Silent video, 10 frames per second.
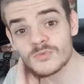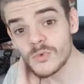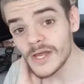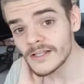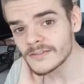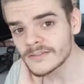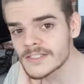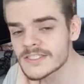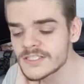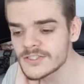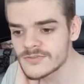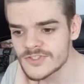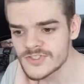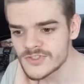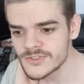well as they
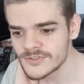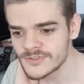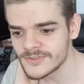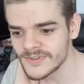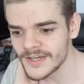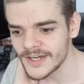used to.